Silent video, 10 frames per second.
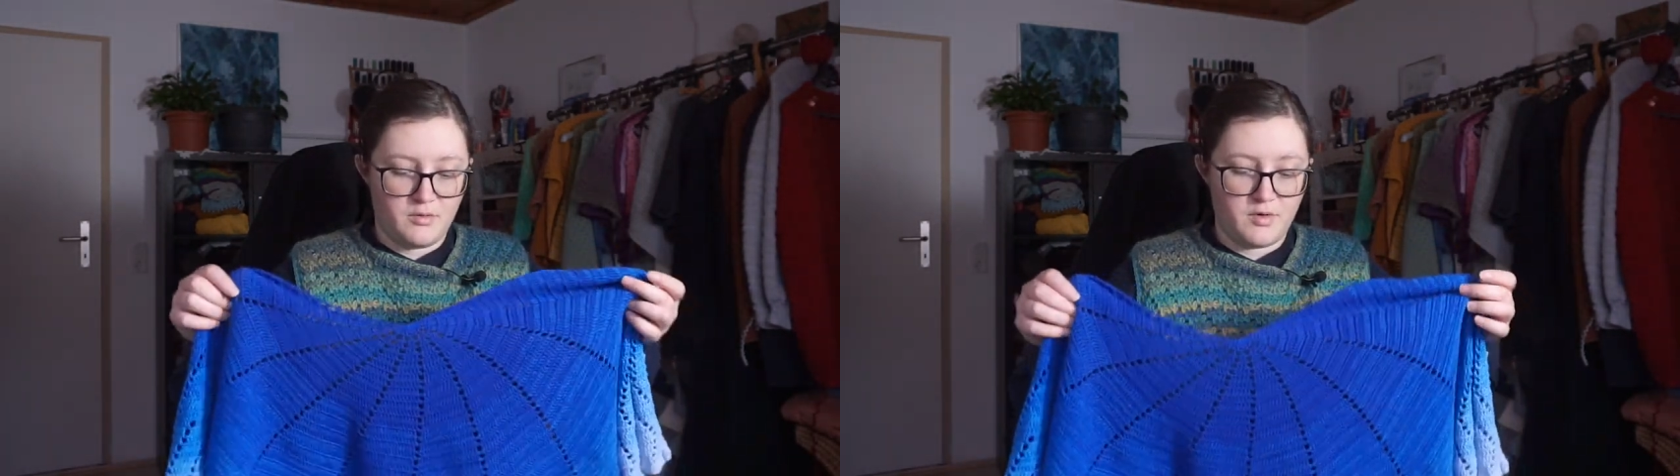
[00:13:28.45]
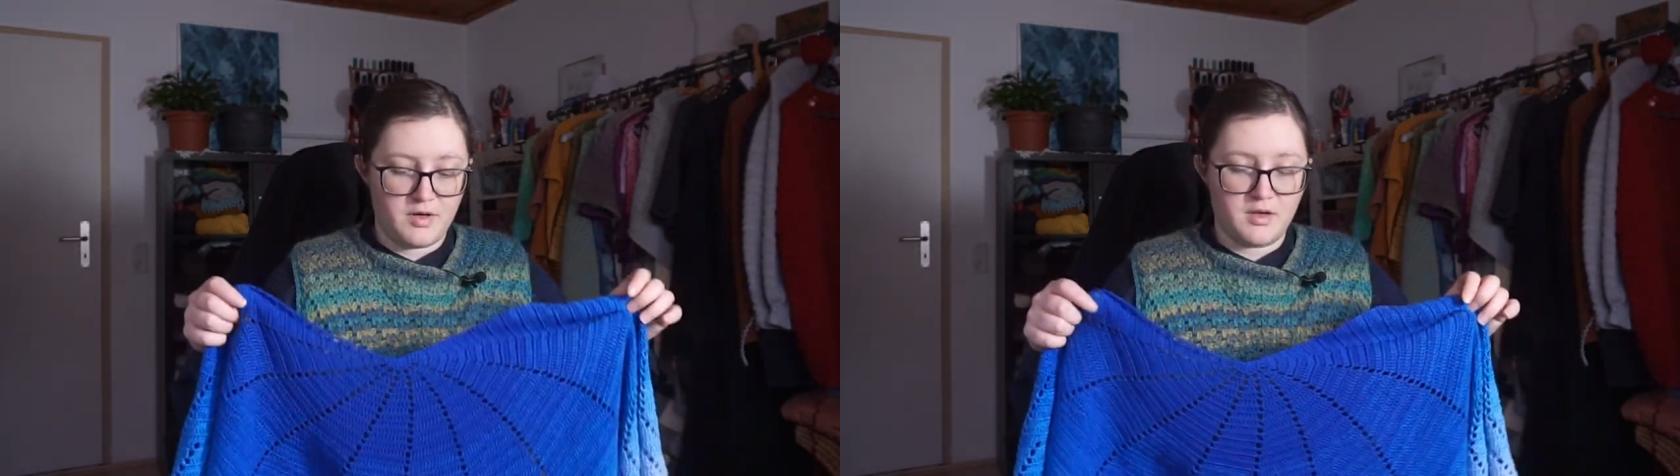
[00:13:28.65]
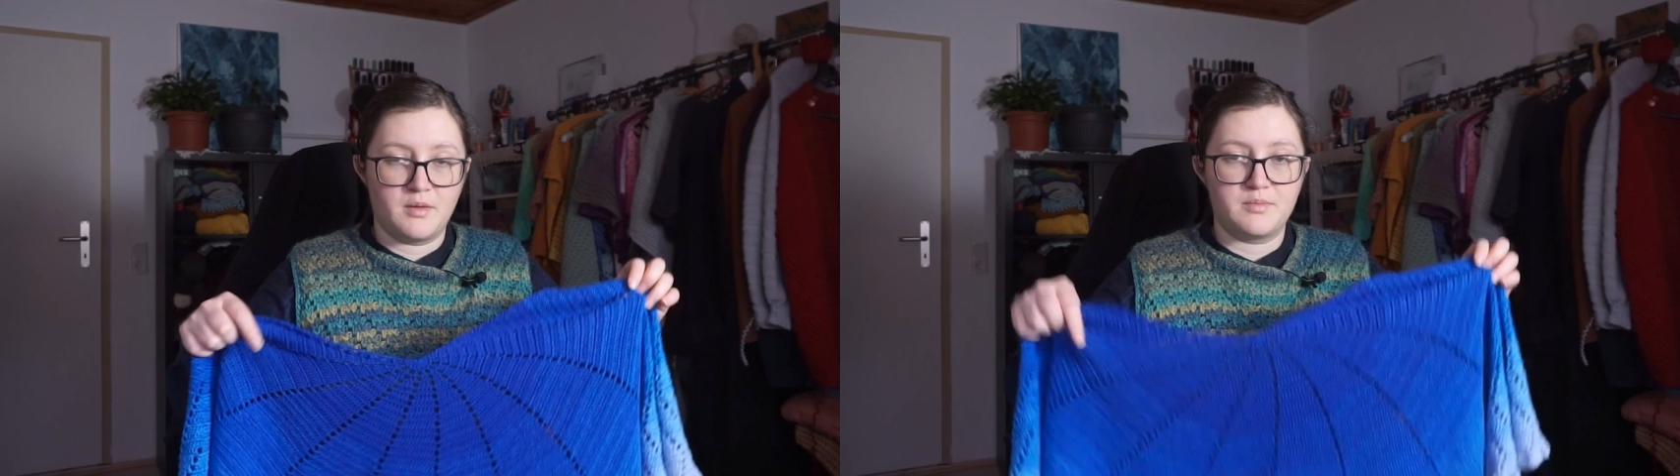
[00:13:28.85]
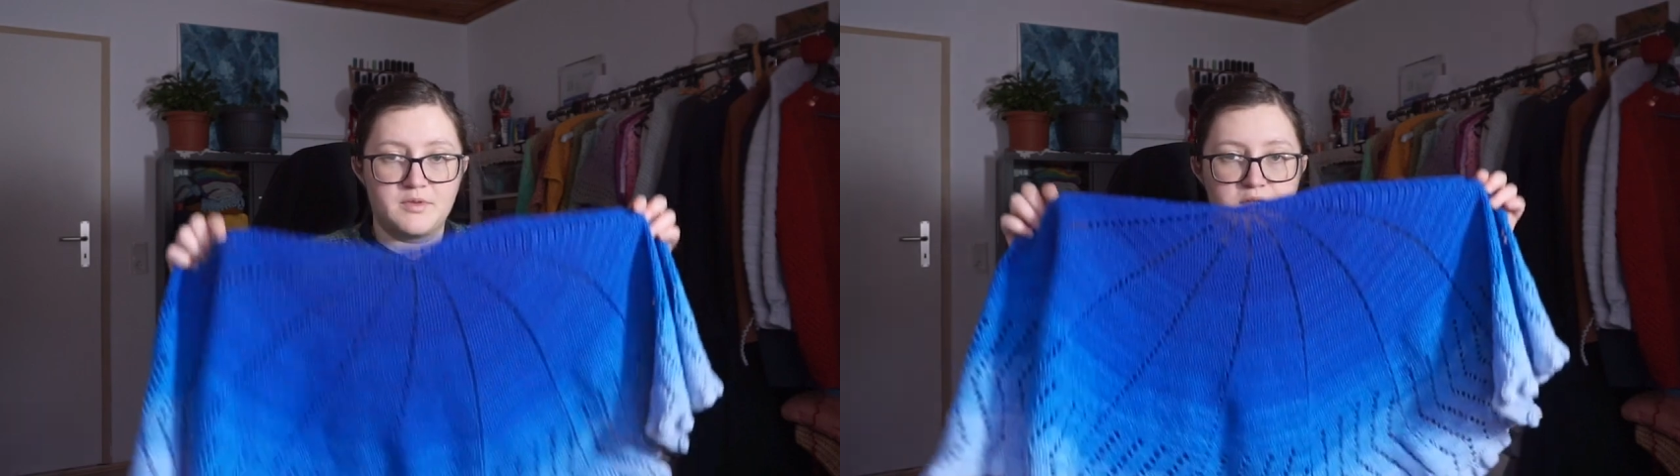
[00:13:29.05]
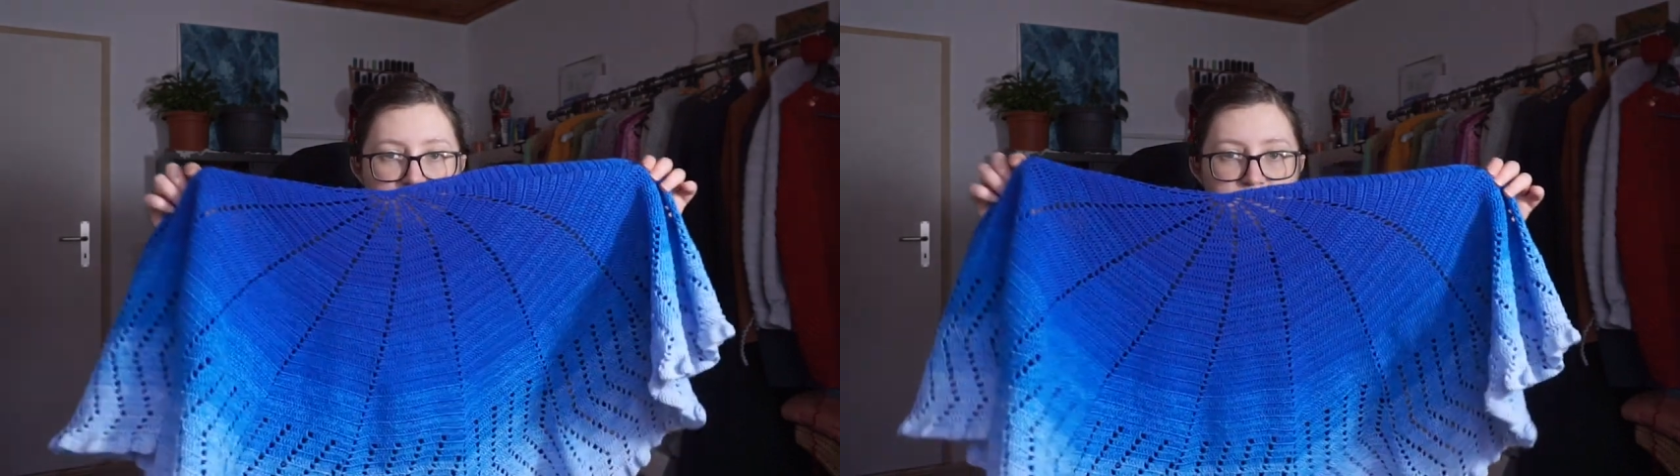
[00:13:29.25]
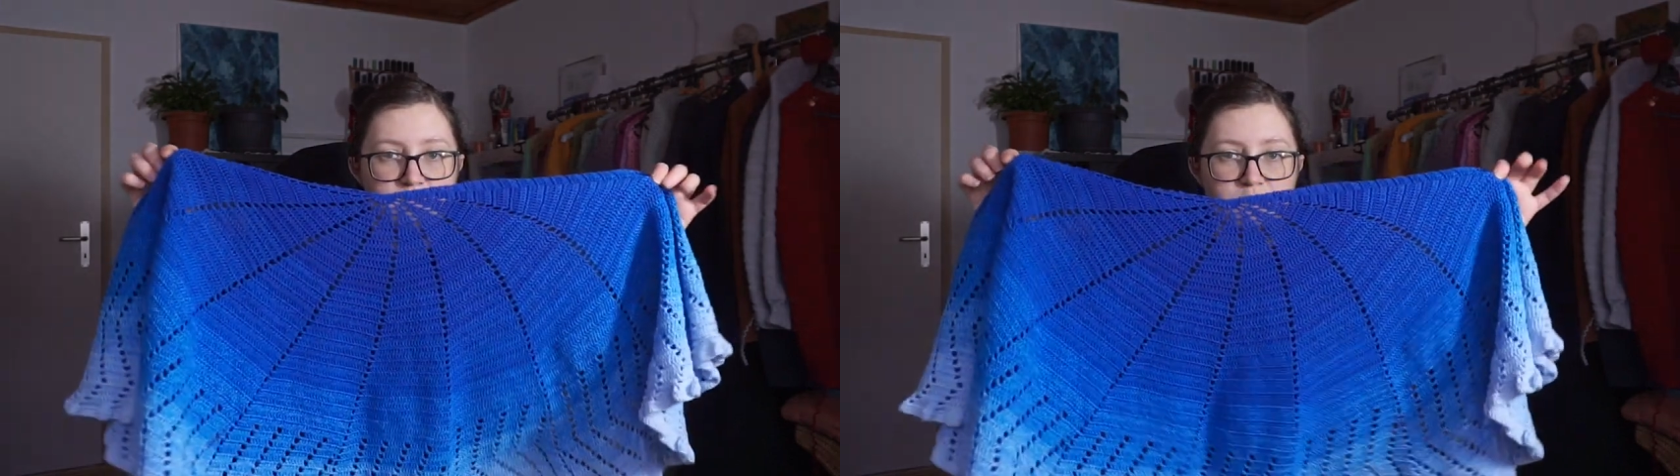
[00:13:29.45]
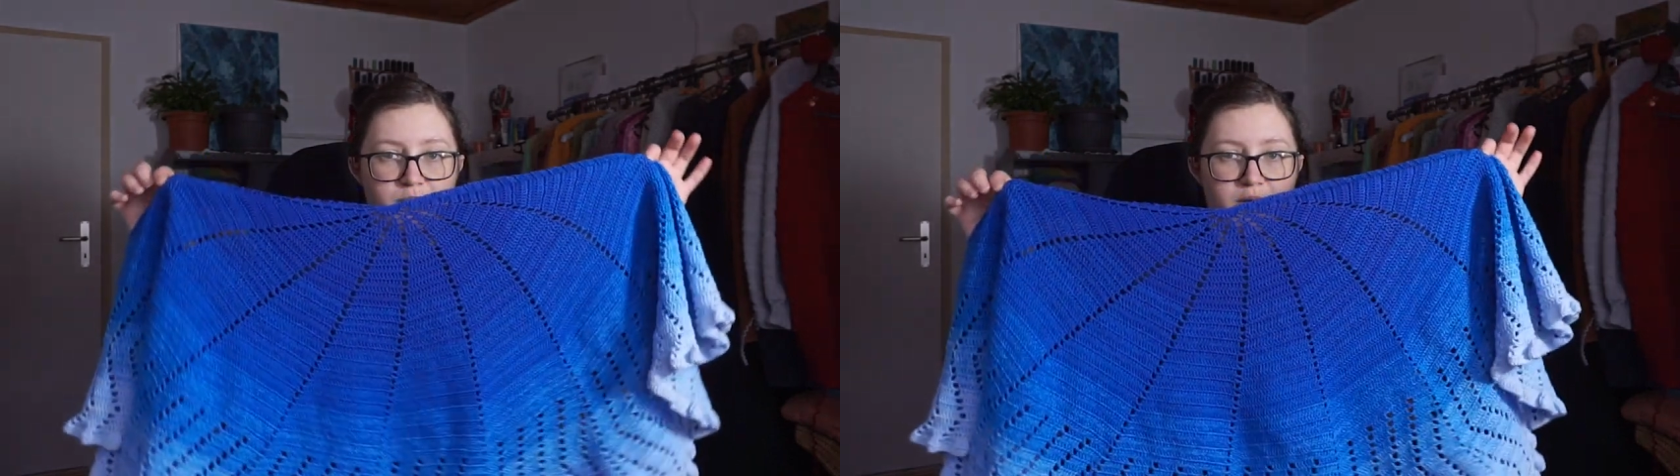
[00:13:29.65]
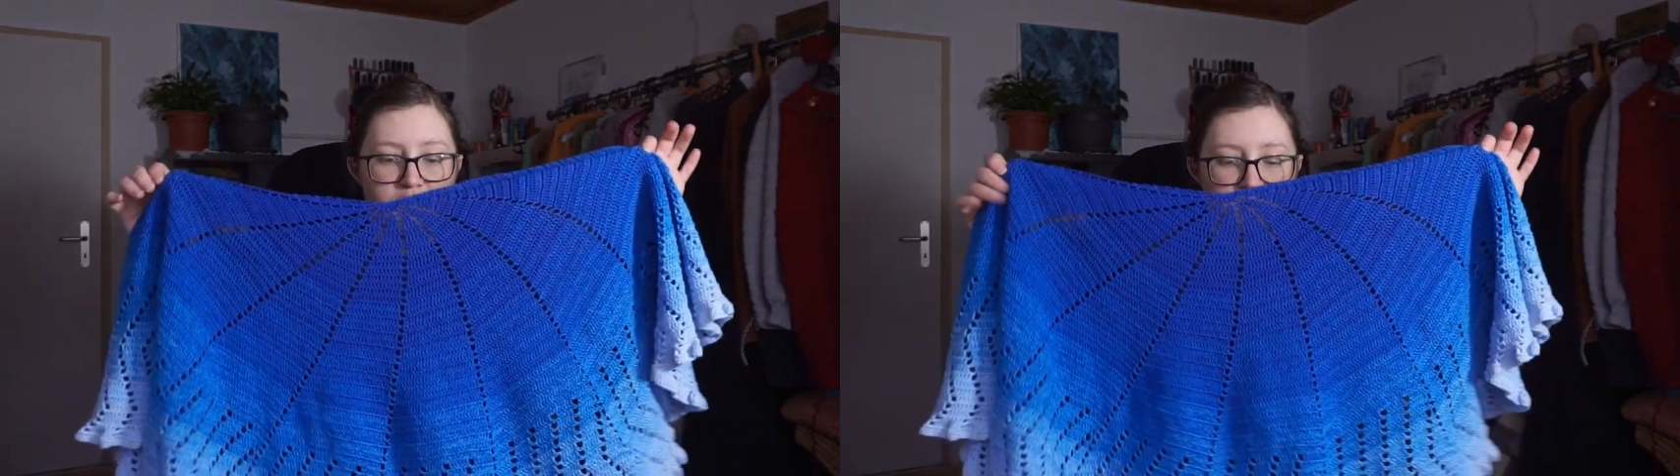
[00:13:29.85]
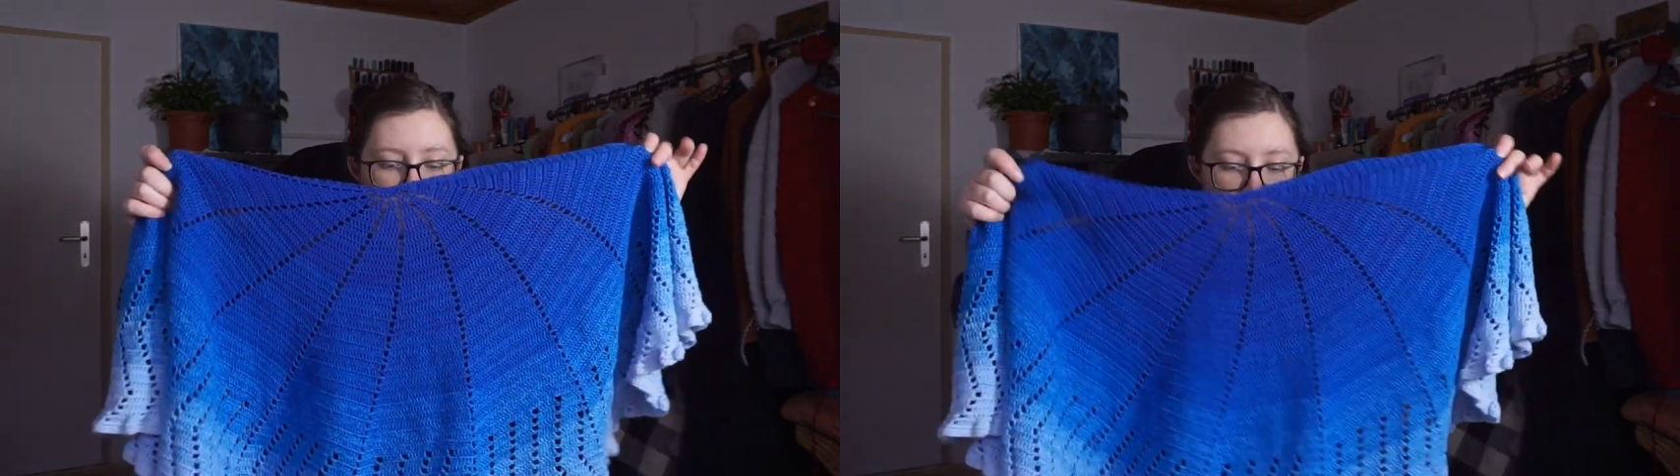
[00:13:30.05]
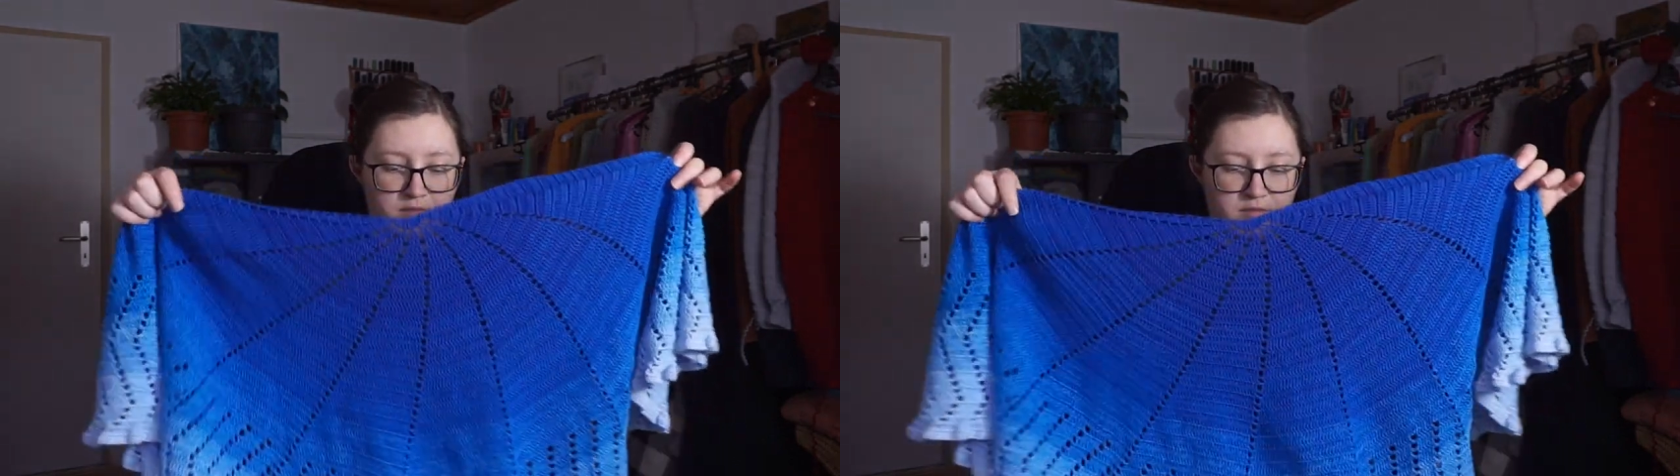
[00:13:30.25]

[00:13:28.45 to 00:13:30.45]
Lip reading: writing up this pattern,